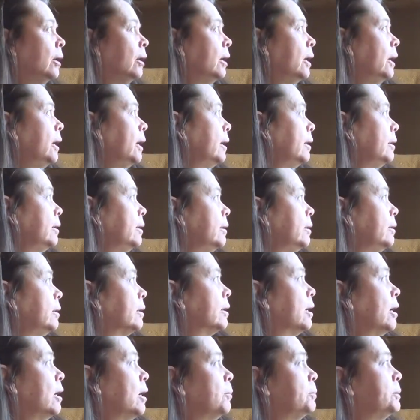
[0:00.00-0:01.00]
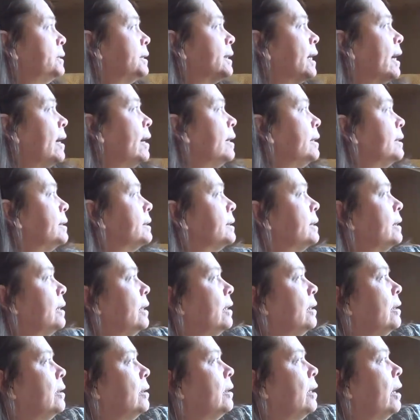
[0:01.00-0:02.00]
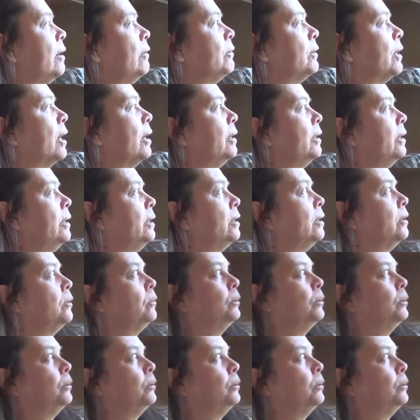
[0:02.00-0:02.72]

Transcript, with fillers: and in the cup size that I've got here,